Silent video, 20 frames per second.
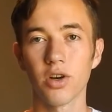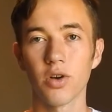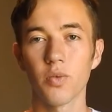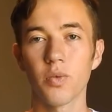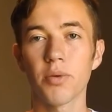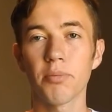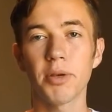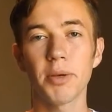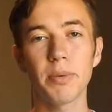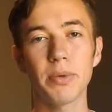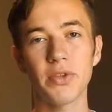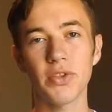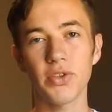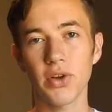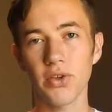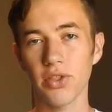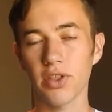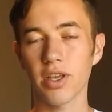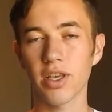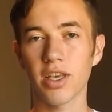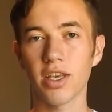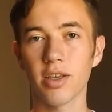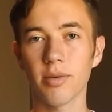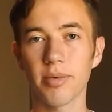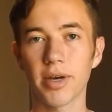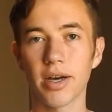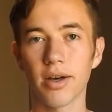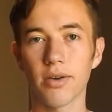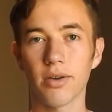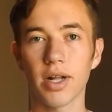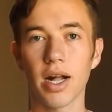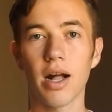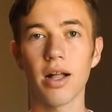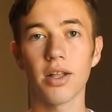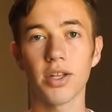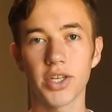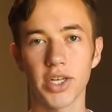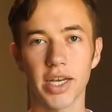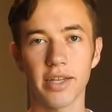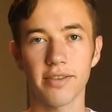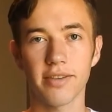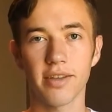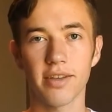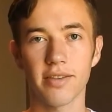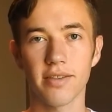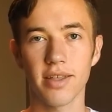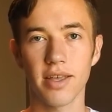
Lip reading: When people start thinking about college essays,